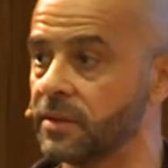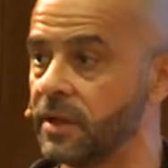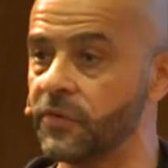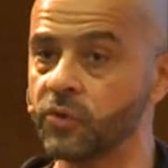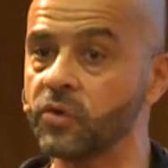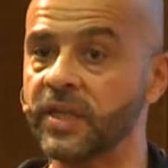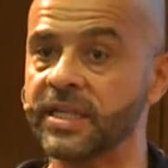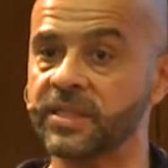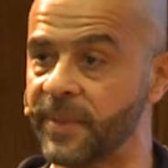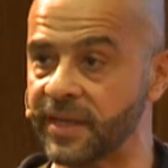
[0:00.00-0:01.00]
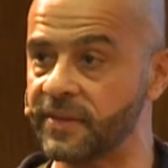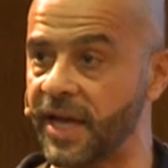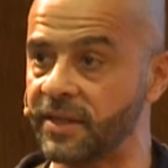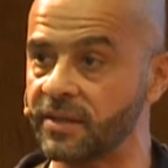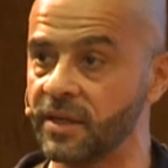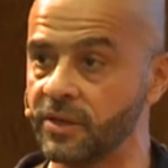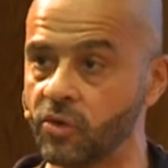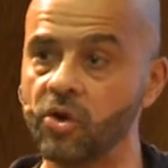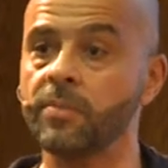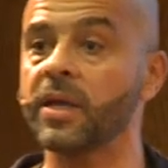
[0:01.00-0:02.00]
If you don't expect that,
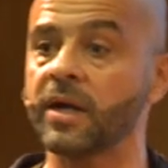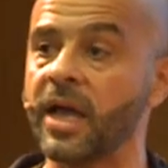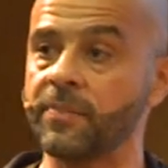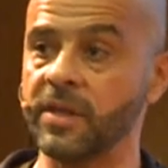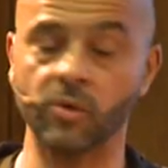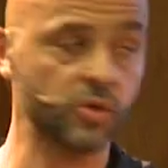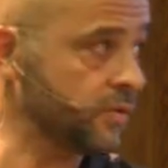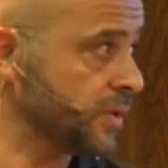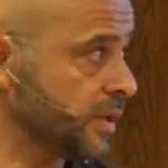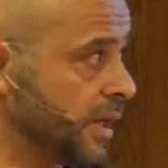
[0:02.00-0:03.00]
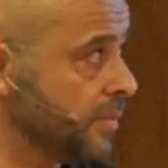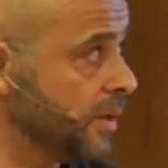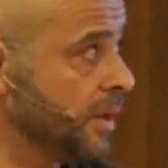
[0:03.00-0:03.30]
you're going to be unhappy most of the time.